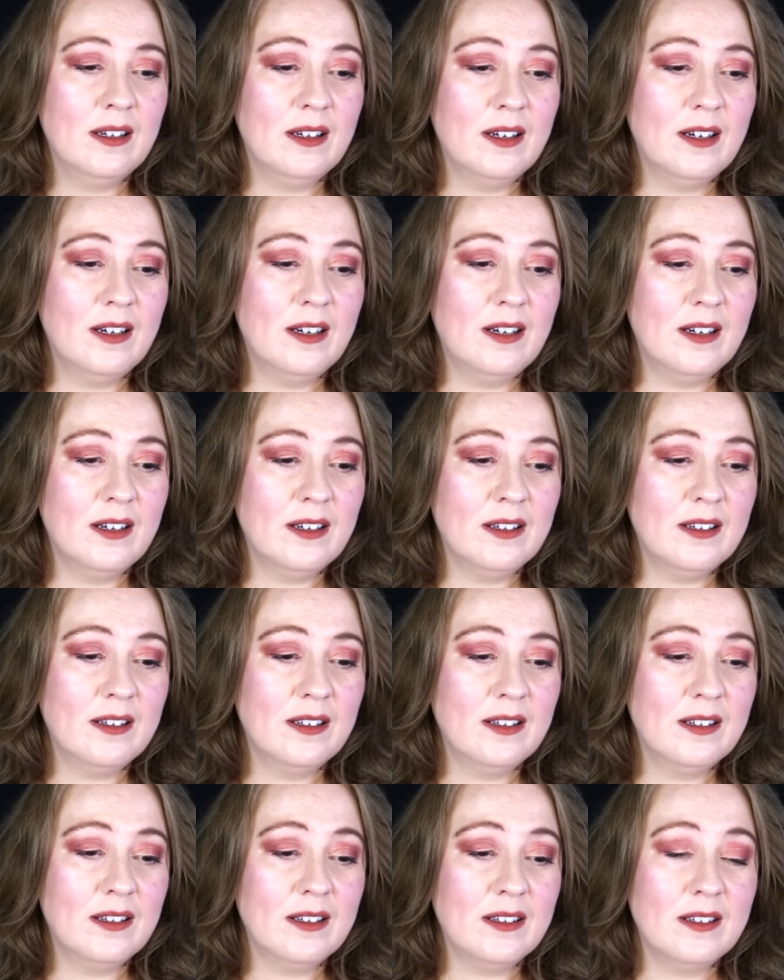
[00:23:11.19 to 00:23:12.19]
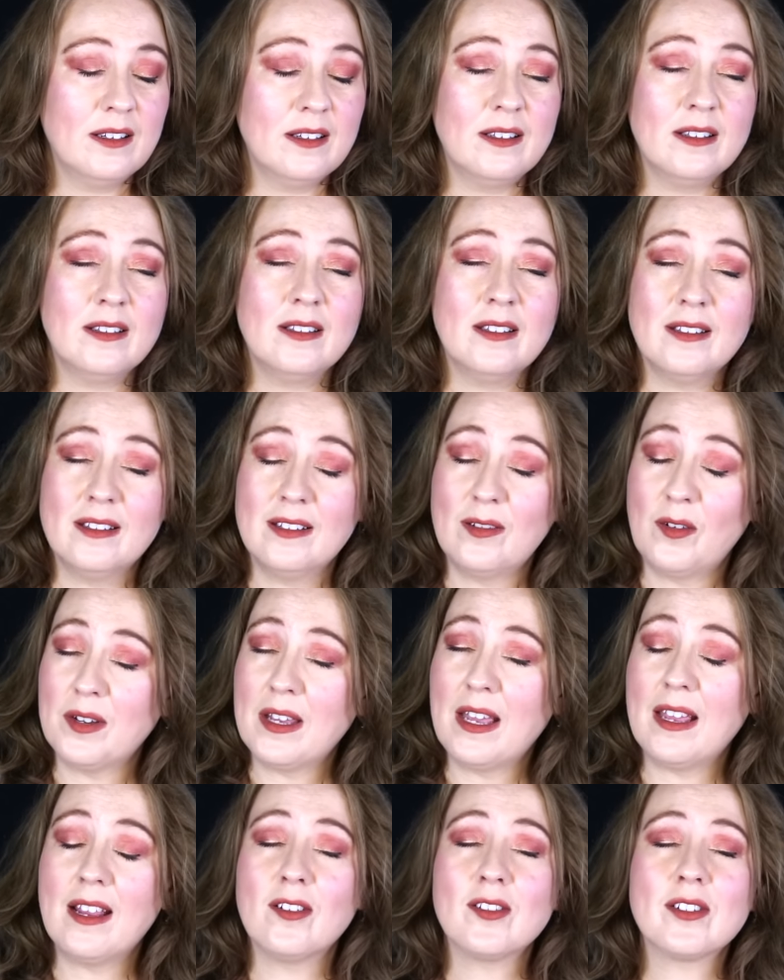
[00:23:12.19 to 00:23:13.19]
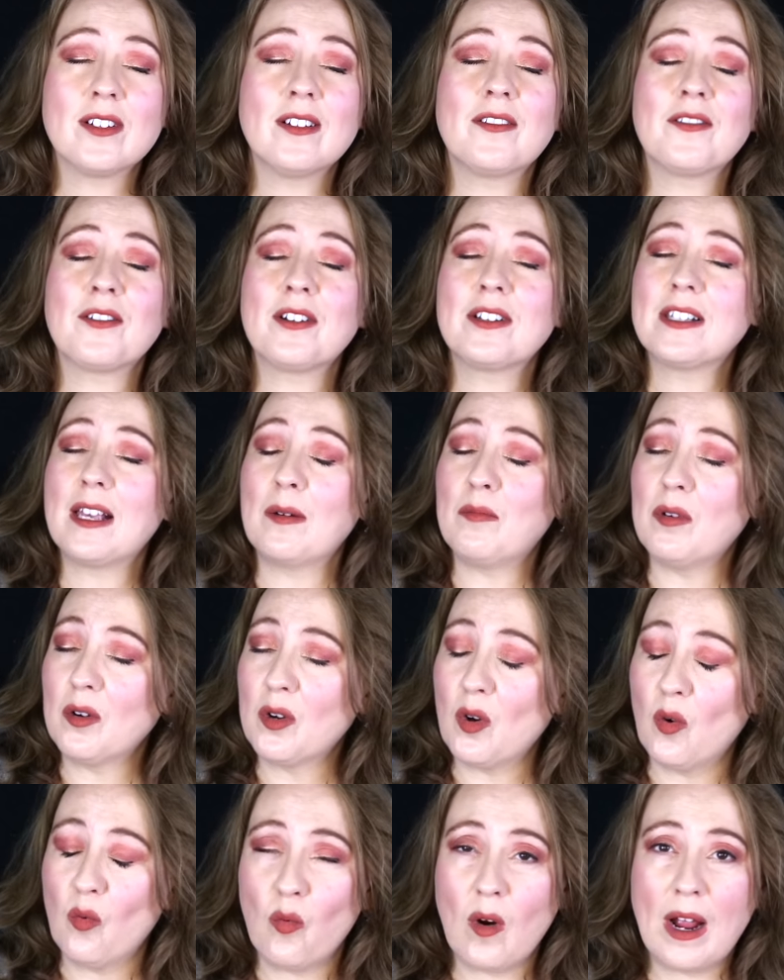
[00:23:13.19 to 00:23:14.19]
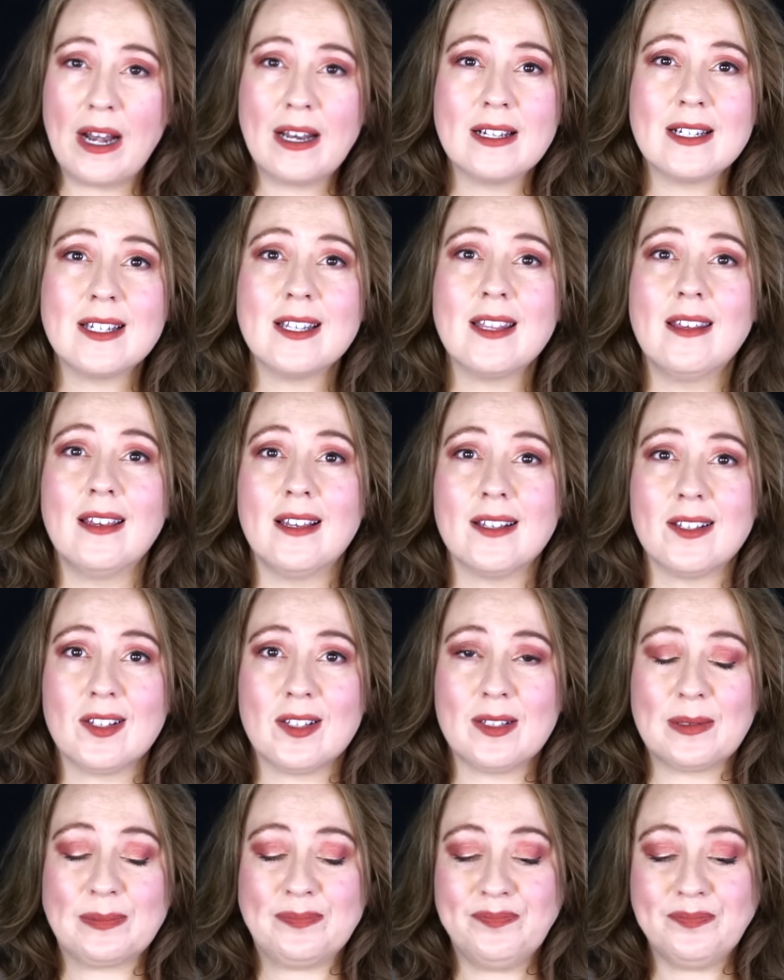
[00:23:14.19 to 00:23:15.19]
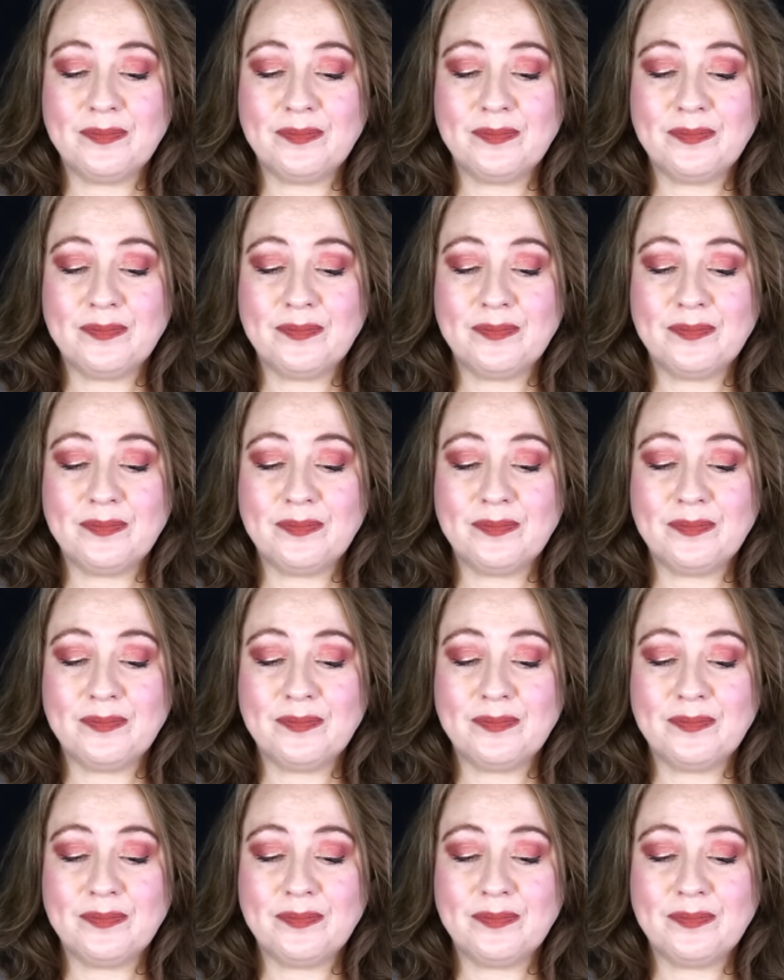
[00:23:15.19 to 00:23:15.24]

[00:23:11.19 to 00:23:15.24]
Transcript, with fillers: Uh, okay, here's another example. I'll go right into this.